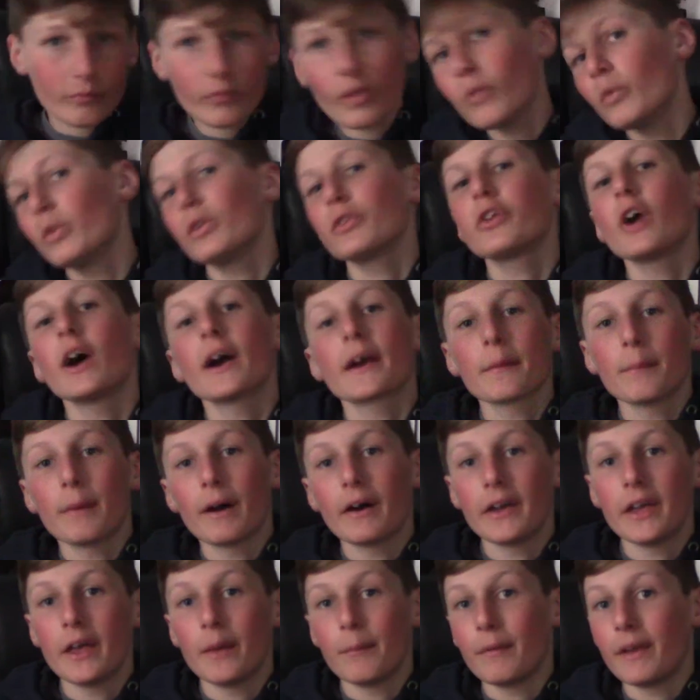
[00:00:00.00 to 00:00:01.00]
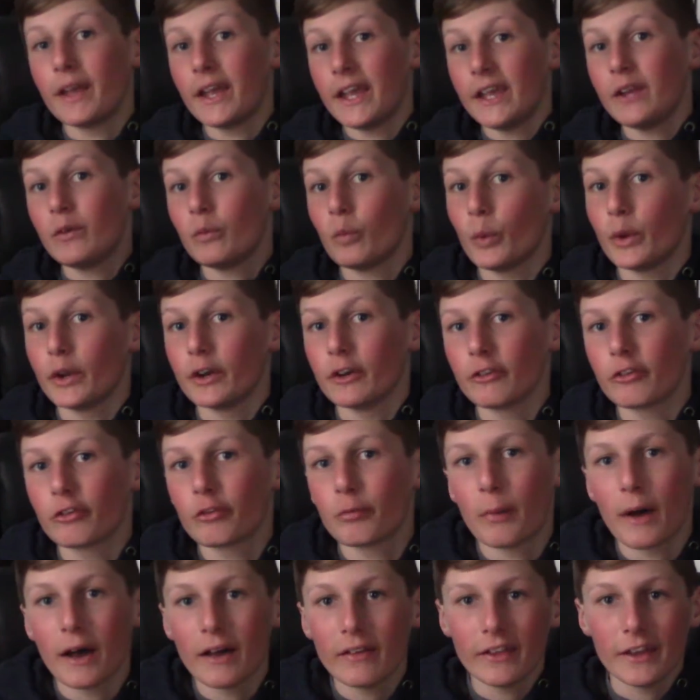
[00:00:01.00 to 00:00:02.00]
we'll talk about him in Winner
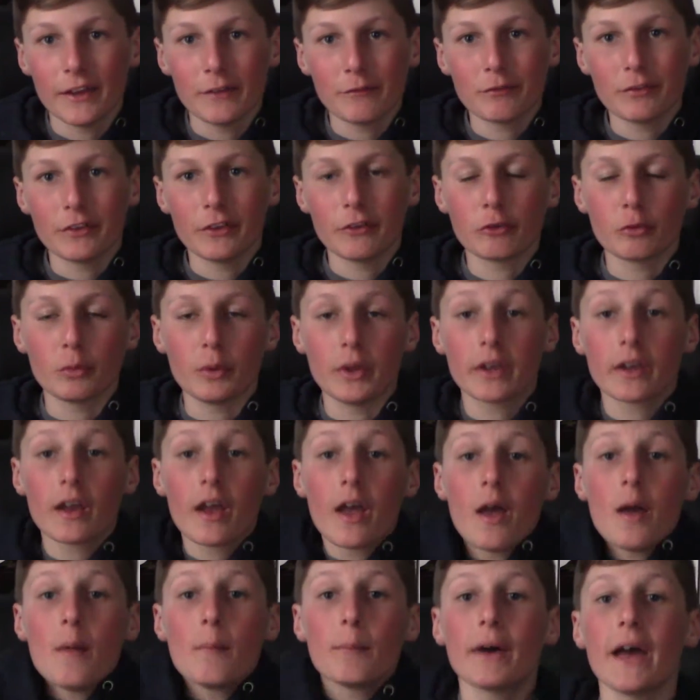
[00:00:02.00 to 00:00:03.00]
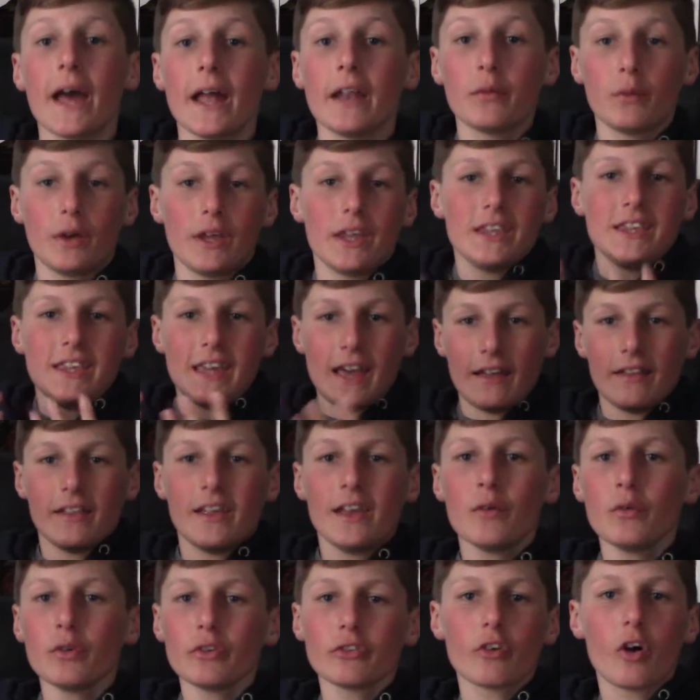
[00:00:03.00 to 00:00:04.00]
Spotlight for this week. But anyway, yeah,
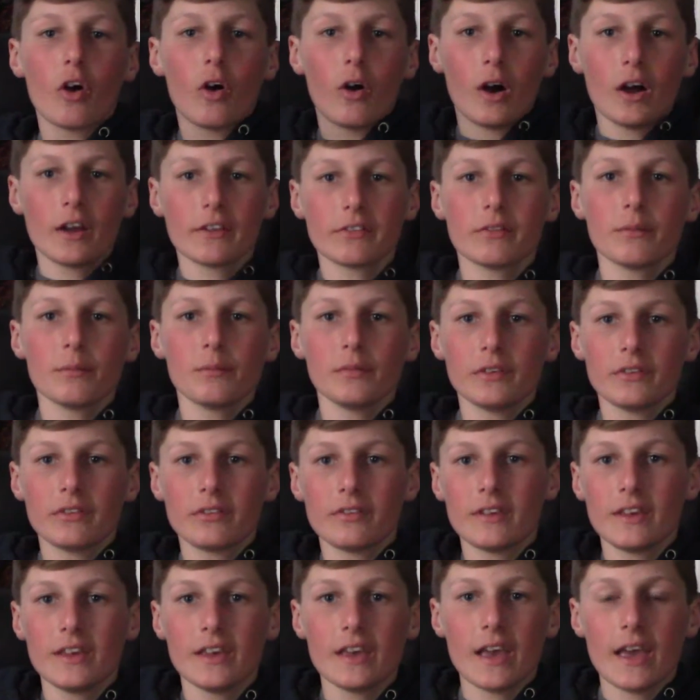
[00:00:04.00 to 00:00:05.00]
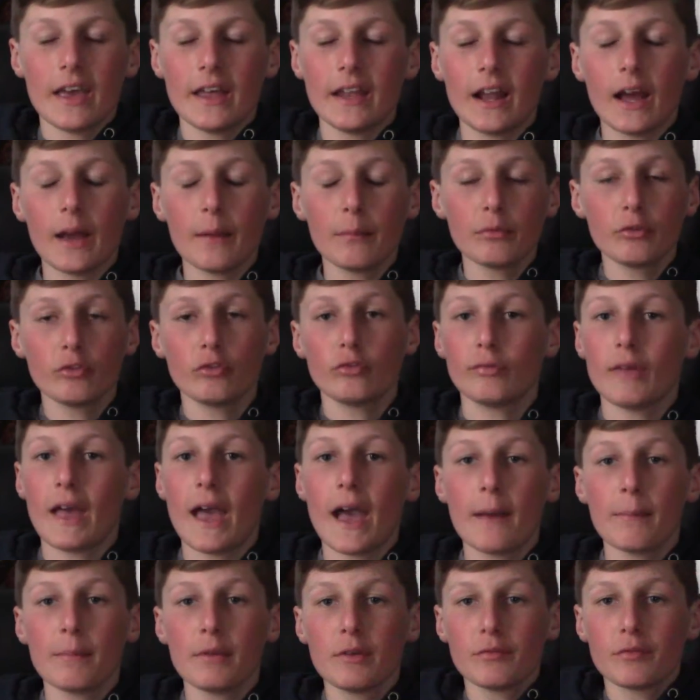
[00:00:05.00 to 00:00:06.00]
it was awesome to see, and I'm
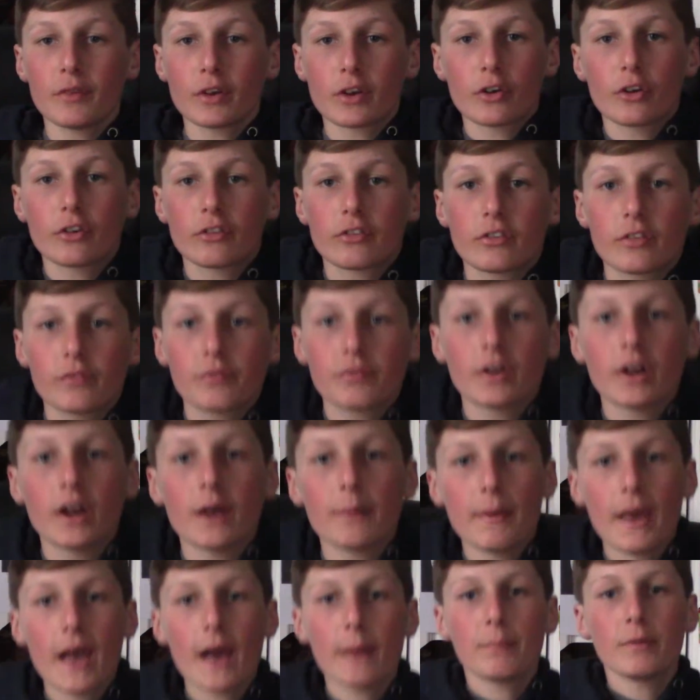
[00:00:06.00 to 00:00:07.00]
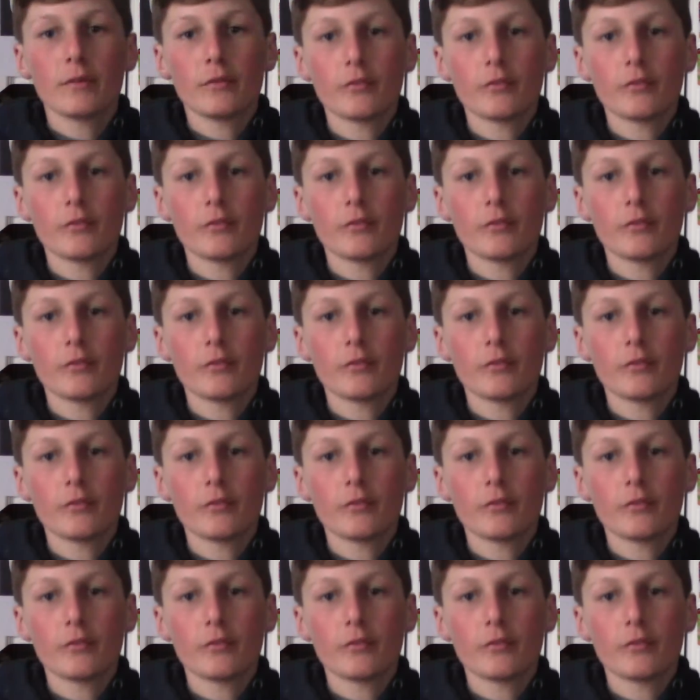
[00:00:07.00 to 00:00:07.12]
happy for Christopher. I'm happy